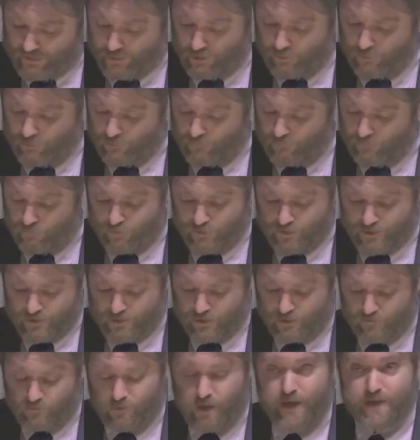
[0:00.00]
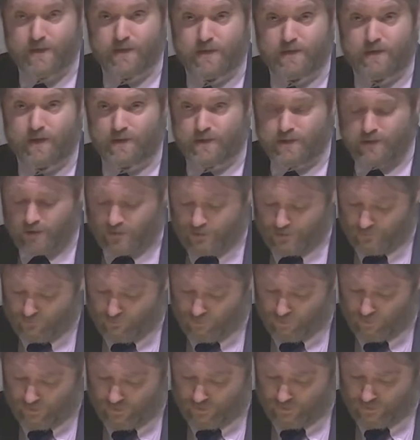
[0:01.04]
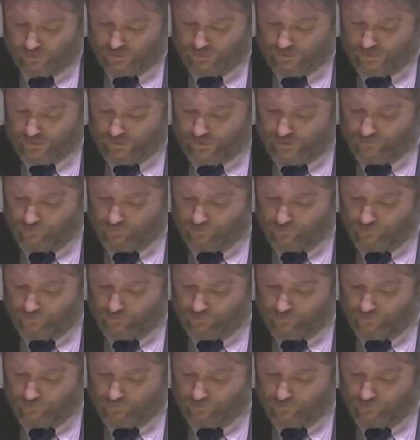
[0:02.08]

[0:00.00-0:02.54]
here before the sun rises on Sunday mornings,